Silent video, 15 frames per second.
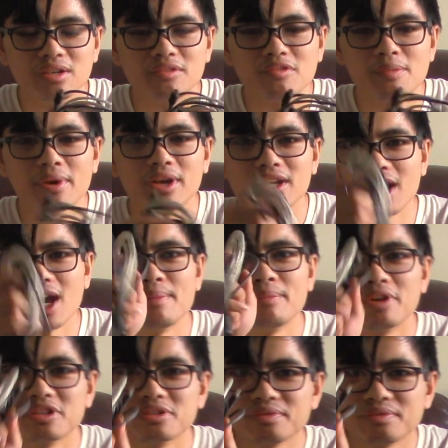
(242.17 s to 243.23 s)
for my
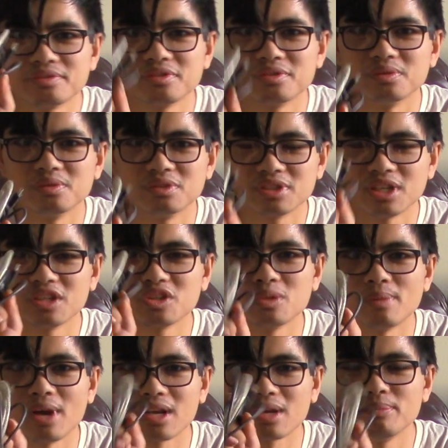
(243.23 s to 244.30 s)
cameras to sync to
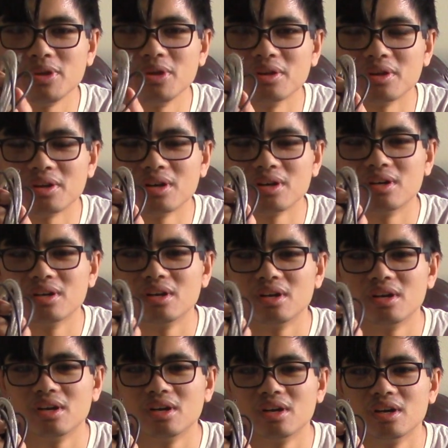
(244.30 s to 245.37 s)
my computer,
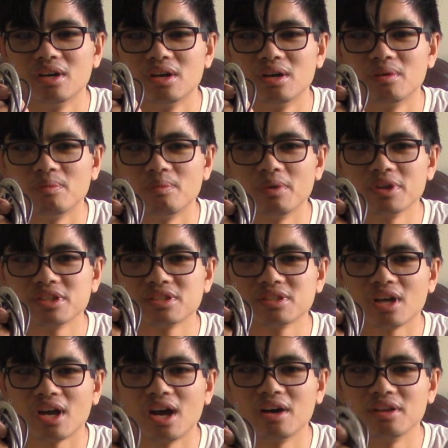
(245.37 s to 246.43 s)
which
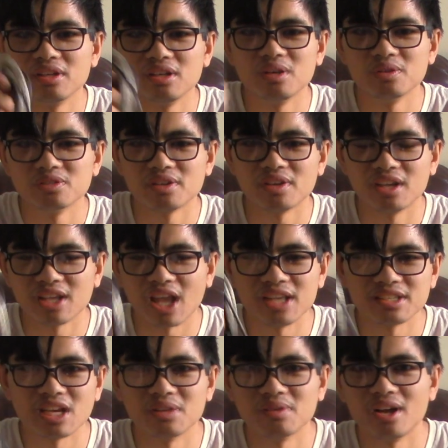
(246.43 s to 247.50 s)
I'll use in
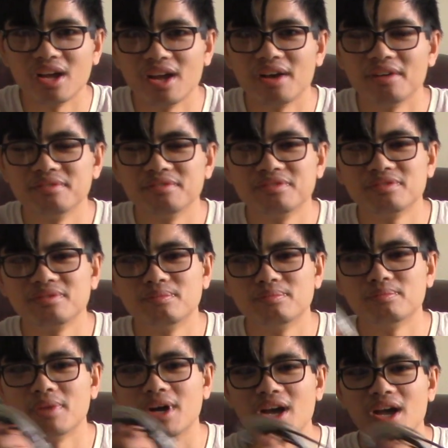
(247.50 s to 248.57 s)
case I don't have
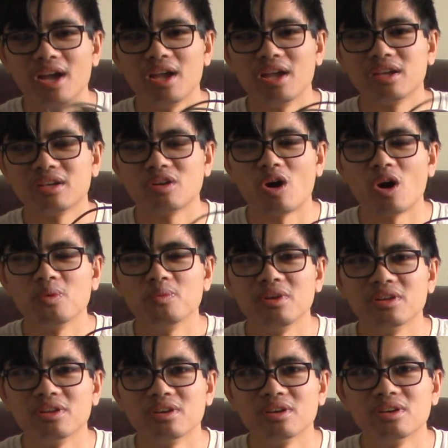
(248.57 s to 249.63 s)
my card
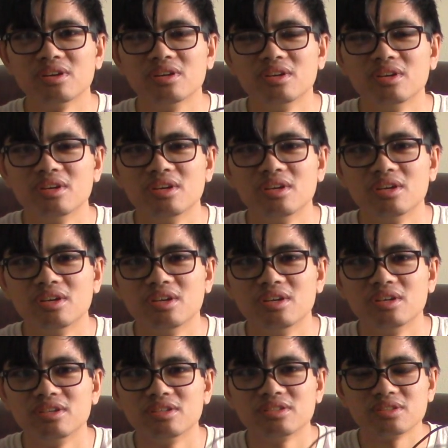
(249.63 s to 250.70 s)
reader.
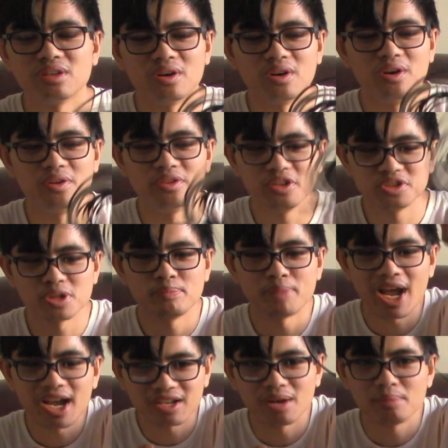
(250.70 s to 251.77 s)
So these are
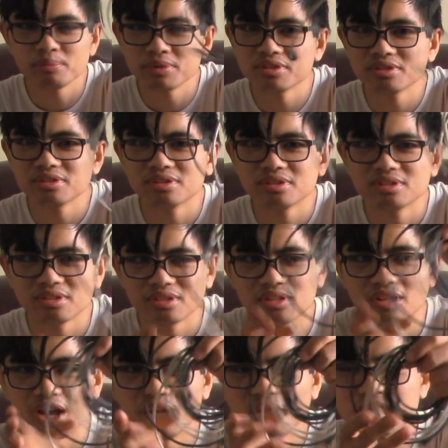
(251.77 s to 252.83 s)
backups.
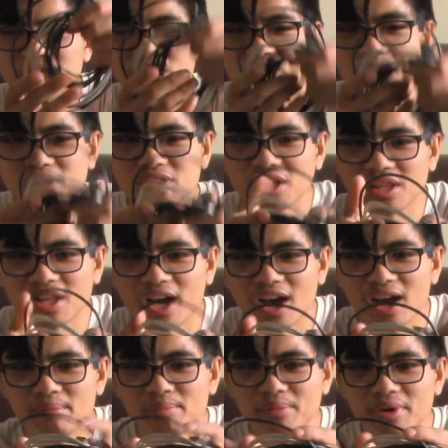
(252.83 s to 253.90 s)
I used to use these a
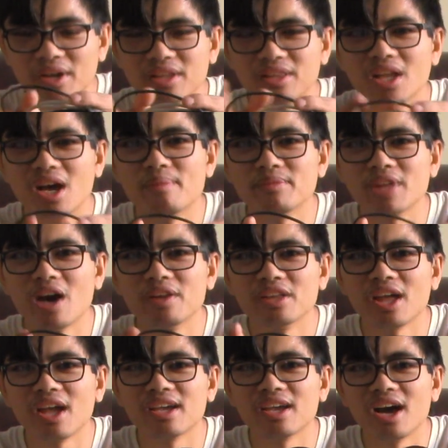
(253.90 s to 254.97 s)
lot, but now that
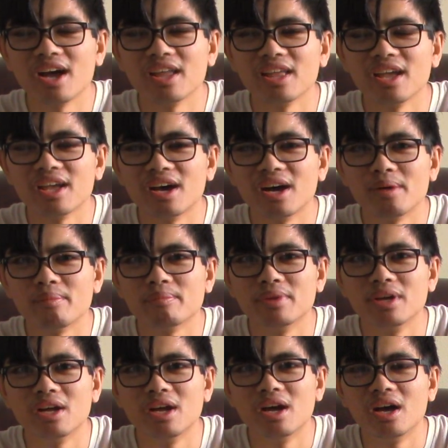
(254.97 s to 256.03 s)
I got
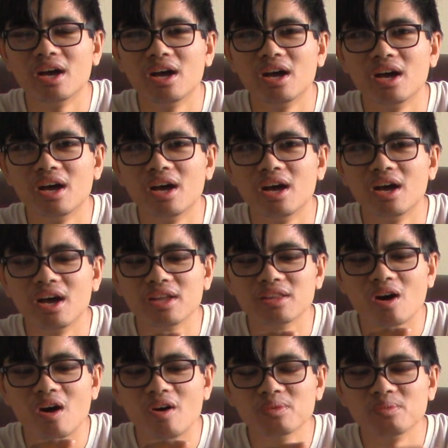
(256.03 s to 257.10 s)
an
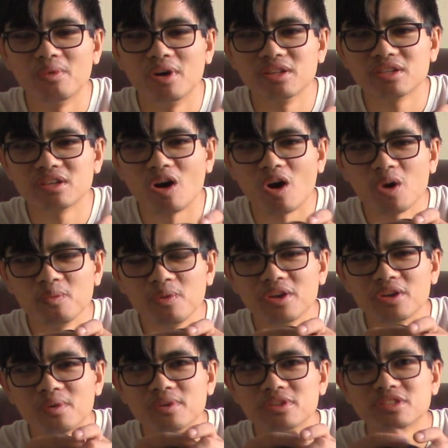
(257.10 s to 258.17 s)
all-in-one card
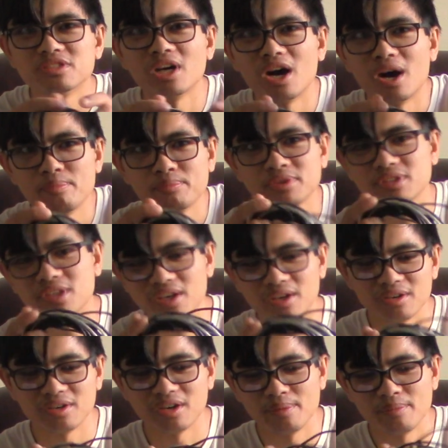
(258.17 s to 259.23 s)
reader, which is
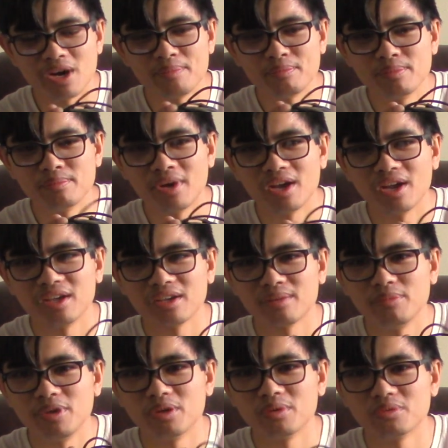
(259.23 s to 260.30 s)
upstairs, up in my
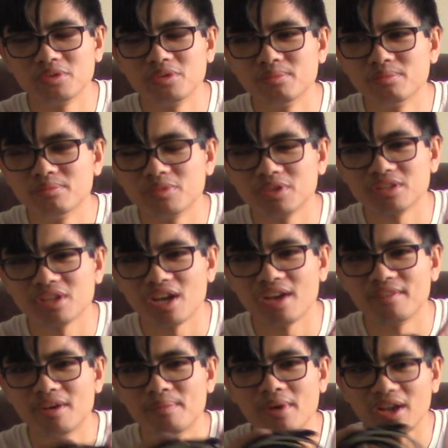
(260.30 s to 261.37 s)
computer room, which I
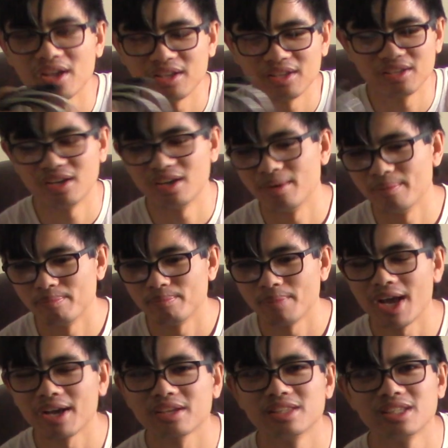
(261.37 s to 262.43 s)
have on my
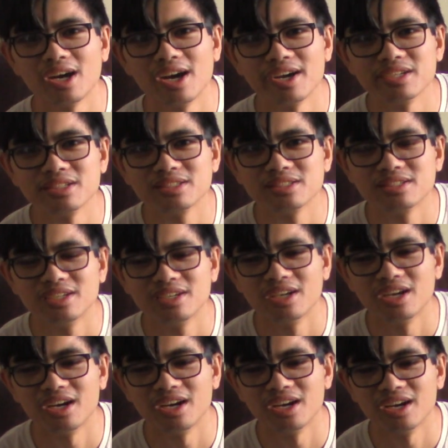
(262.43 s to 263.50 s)
Macintosh,
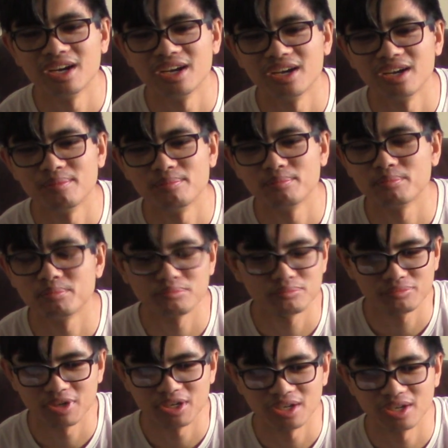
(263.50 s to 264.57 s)

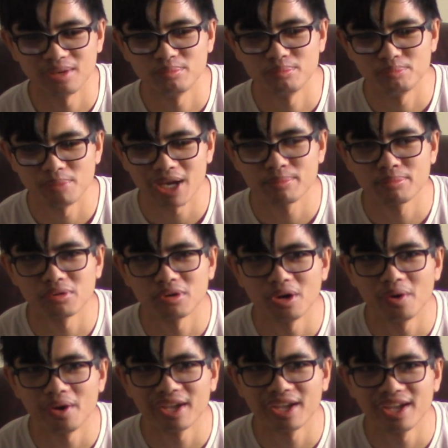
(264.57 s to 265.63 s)
Mac
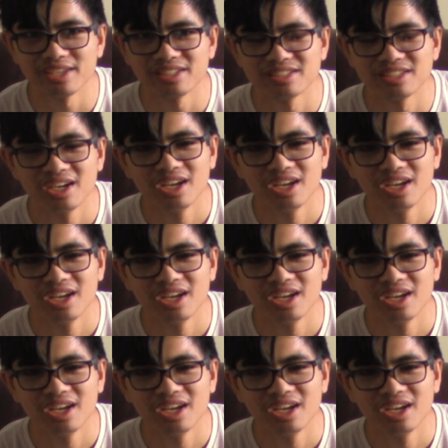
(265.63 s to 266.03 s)
Pro, I guess.